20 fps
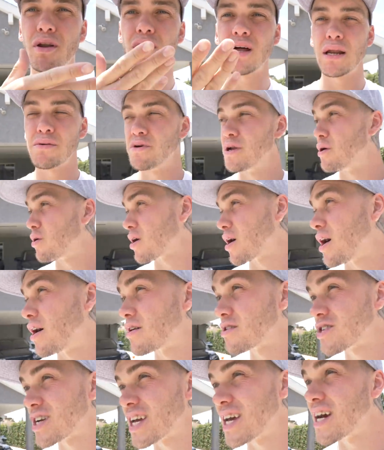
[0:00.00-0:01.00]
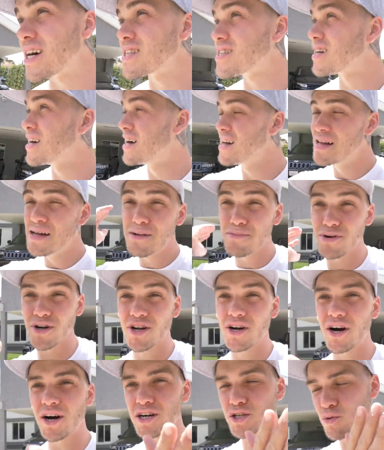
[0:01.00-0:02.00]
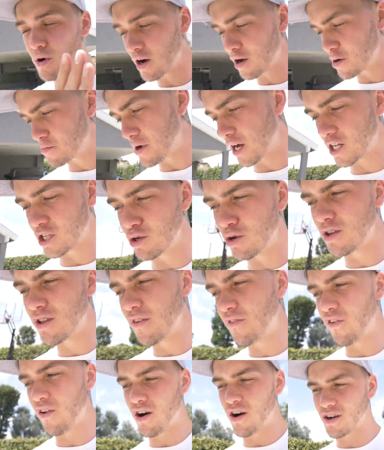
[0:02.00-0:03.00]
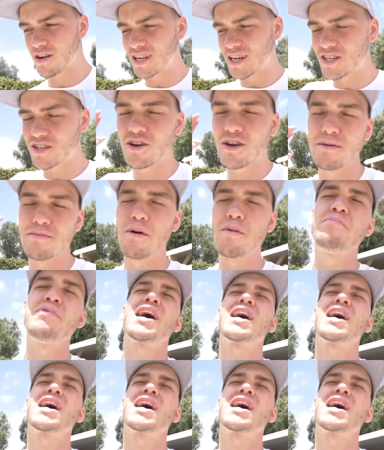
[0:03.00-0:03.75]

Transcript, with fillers: below let me know what car I should get. But guys, welcome back to another vlog. Thanks for coming